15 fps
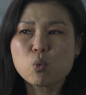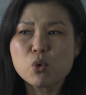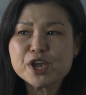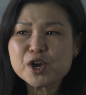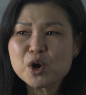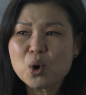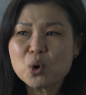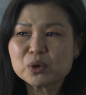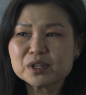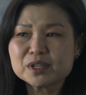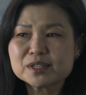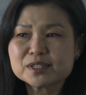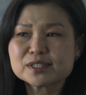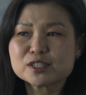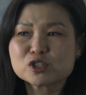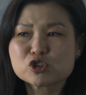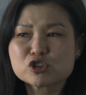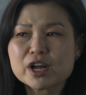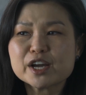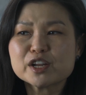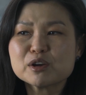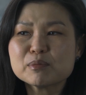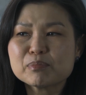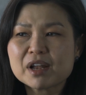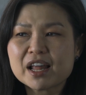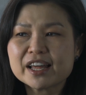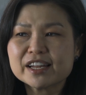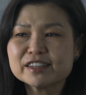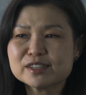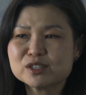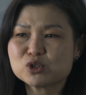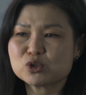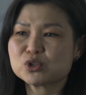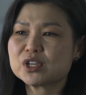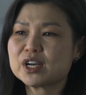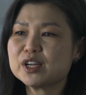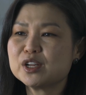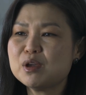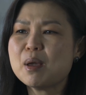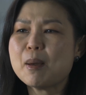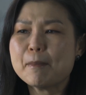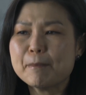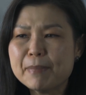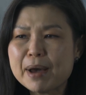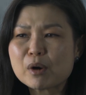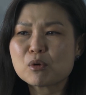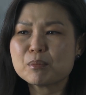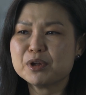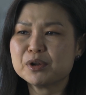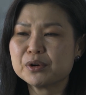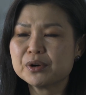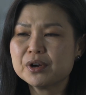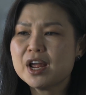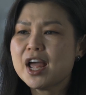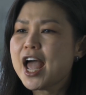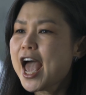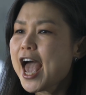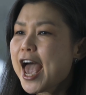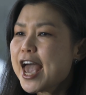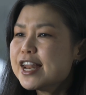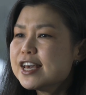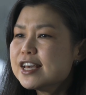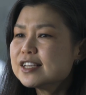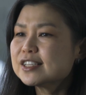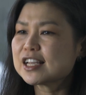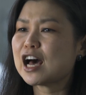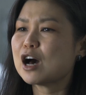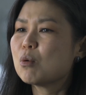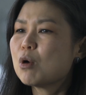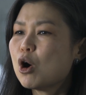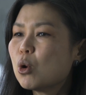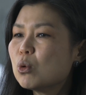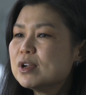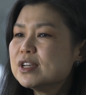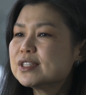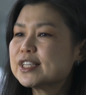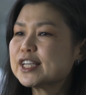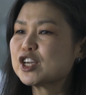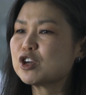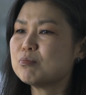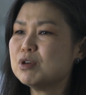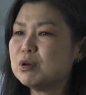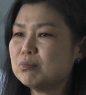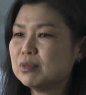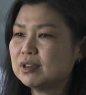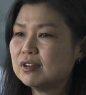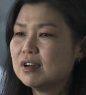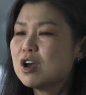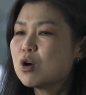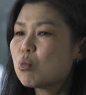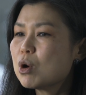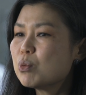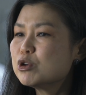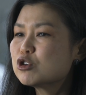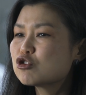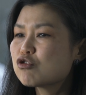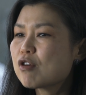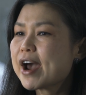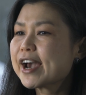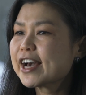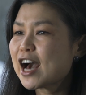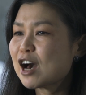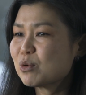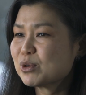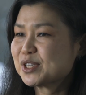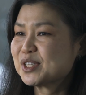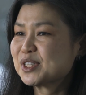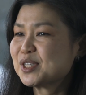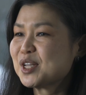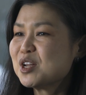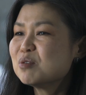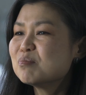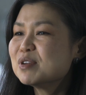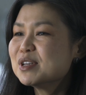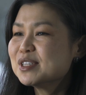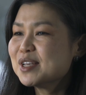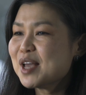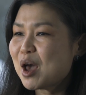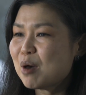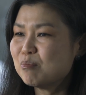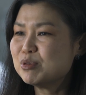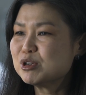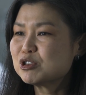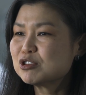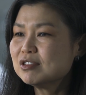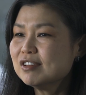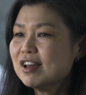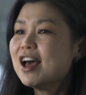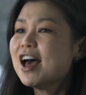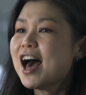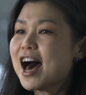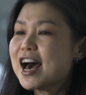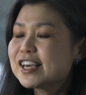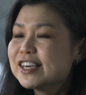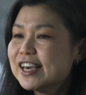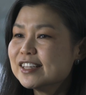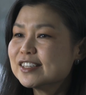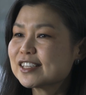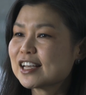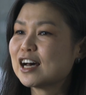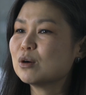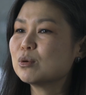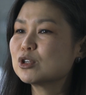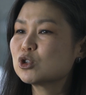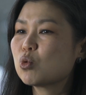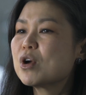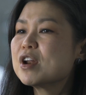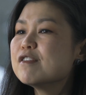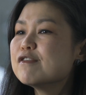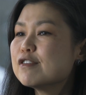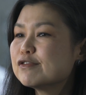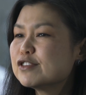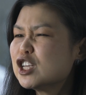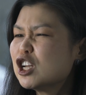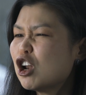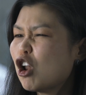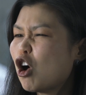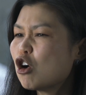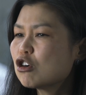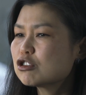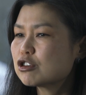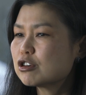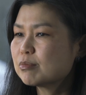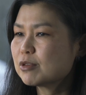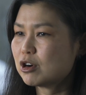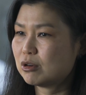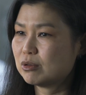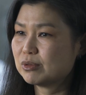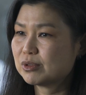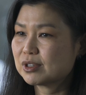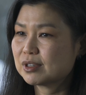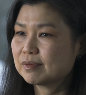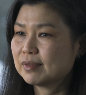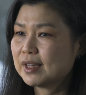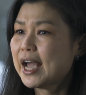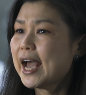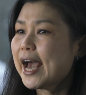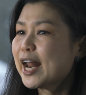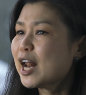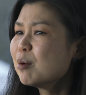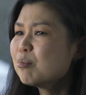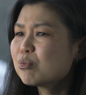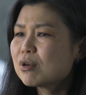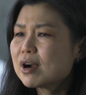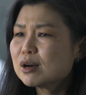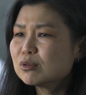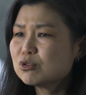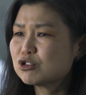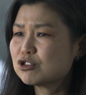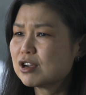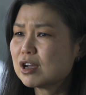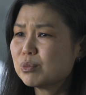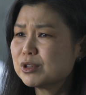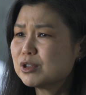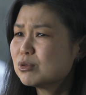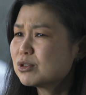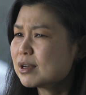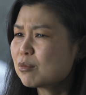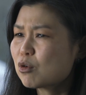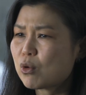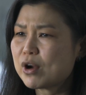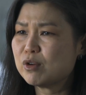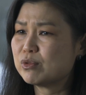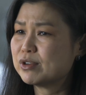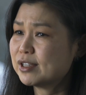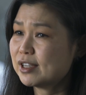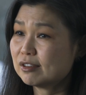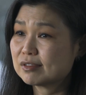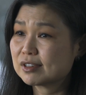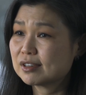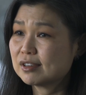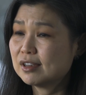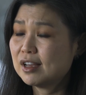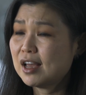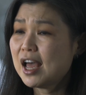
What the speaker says: We call this the Schneider Planet and Society Barometer. It is our holistic commitment where we track our sustainability ambition against our 2050 long-term goals. And I'm proud to share with you some great results.